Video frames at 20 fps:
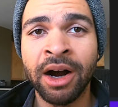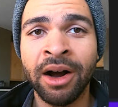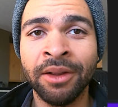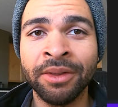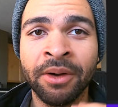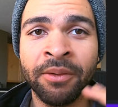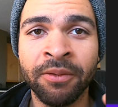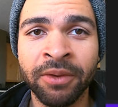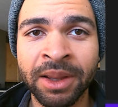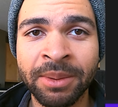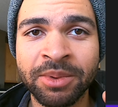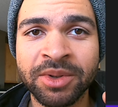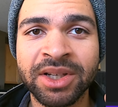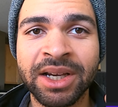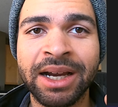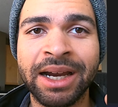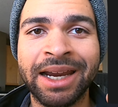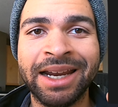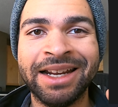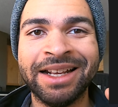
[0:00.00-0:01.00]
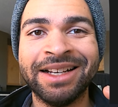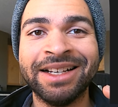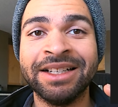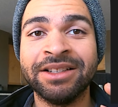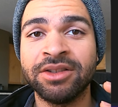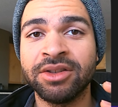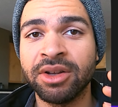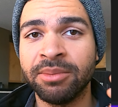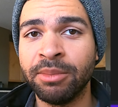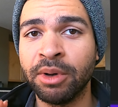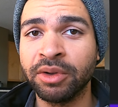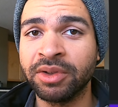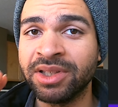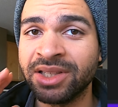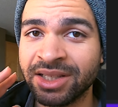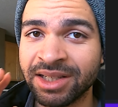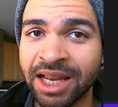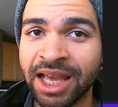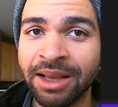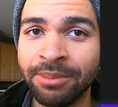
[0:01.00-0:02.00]
On the flip side, it's the
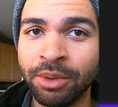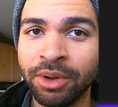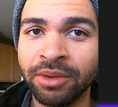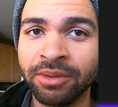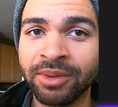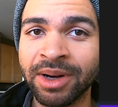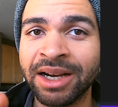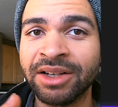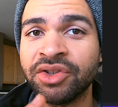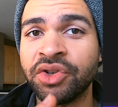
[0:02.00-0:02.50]
most stable, right?